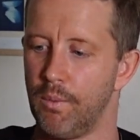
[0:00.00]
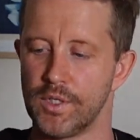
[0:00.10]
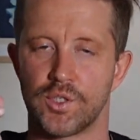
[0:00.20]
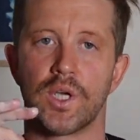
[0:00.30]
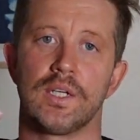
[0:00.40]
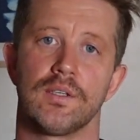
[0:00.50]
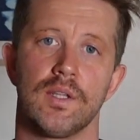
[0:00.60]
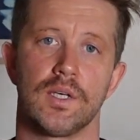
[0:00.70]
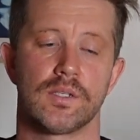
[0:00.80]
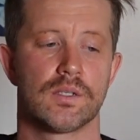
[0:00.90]
Once you get to
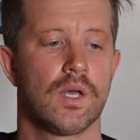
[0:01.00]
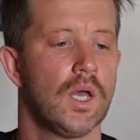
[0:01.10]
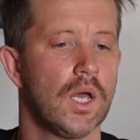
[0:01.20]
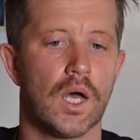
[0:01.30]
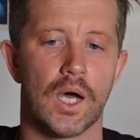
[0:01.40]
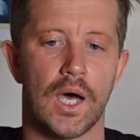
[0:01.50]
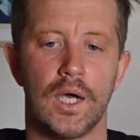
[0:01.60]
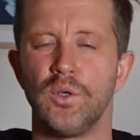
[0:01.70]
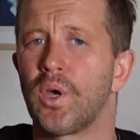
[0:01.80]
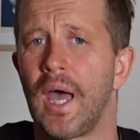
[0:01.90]
this,
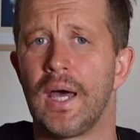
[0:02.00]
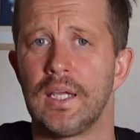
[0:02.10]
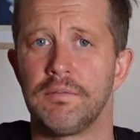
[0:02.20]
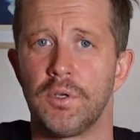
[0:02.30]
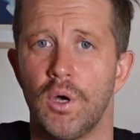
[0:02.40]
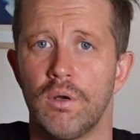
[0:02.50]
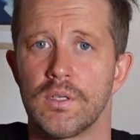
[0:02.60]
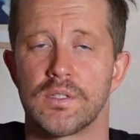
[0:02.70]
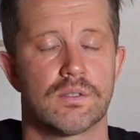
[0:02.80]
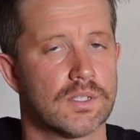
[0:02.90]
you can't even
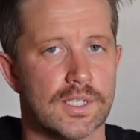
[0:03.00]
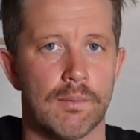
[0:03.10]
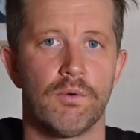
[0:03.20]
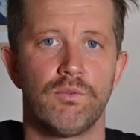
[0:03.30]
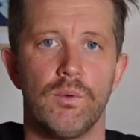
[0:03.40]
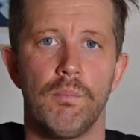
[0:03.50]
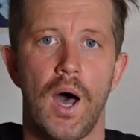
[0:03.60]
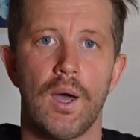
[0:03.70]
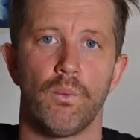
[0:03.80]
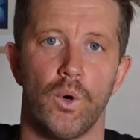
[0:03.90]
notice. Some of you
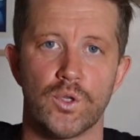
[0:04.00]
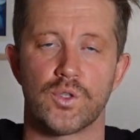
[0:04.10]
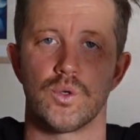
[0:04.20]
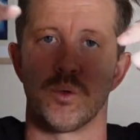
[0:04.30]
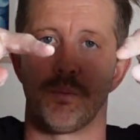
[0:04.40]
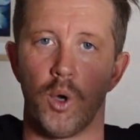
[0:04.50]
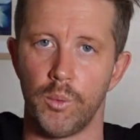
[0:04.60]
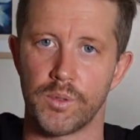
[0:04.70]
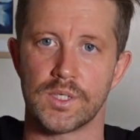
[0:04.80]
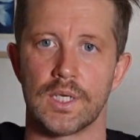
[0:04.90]
might want to
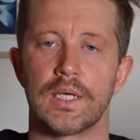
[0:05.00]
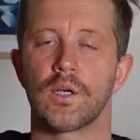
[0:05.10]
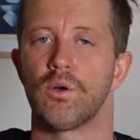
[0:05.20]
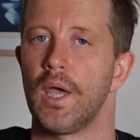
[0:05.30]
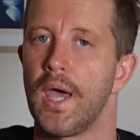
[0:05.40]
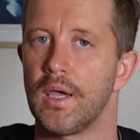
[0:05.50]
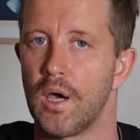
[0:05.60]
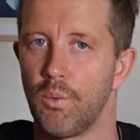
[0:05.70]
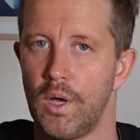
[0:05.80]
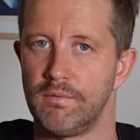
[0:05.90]
purposely create a
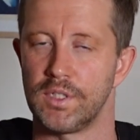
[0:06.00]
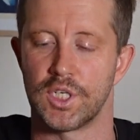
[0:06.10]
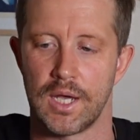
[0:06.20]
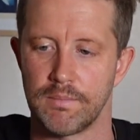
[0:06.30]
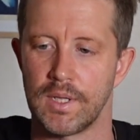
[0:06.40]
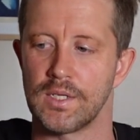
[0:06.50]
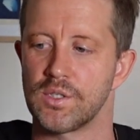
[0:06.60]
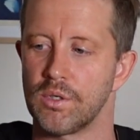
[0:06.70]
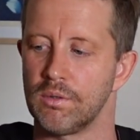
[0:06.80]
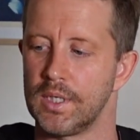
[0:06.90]
wavy shape. That's
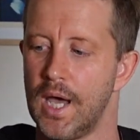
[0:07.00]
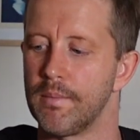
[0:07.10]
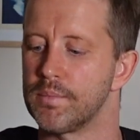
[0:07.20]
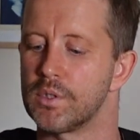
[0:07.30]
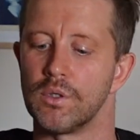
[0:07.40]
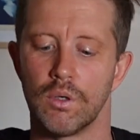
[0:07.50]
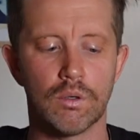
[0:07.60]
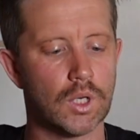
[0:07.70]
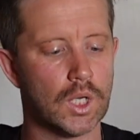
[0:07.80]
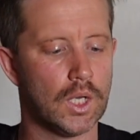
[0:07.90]
totally up to you.